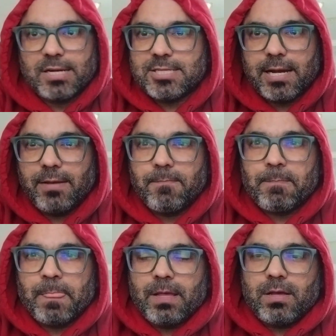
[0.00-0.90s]

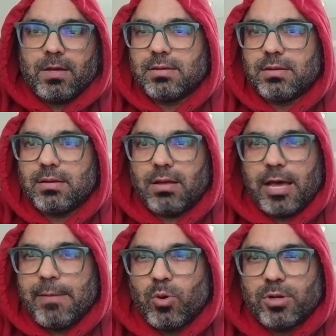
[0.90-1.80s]
Understanding?
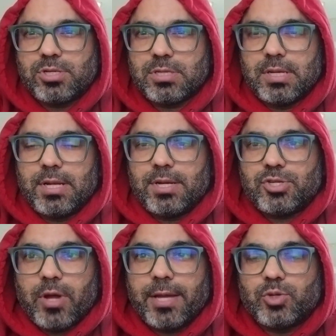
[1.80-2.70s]
I am not
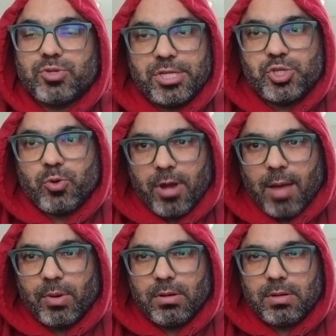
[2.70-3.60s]
trying to teach you
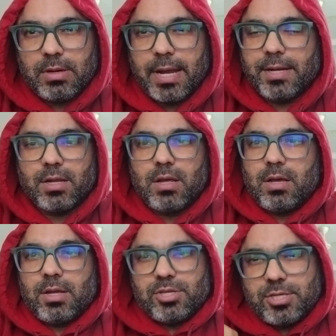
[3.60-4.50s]
grammar, right?
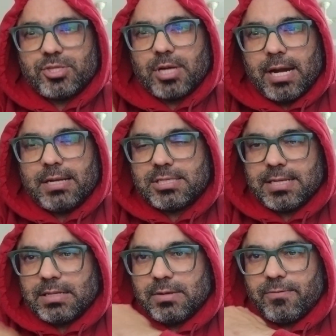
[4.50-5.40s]
Just
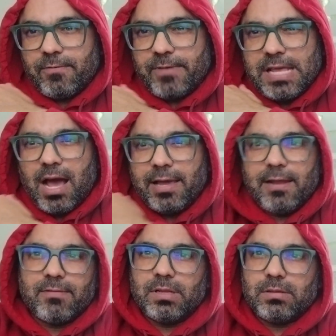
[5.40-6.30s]
understand very high
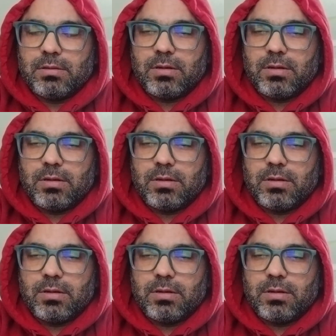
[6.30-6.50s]
level.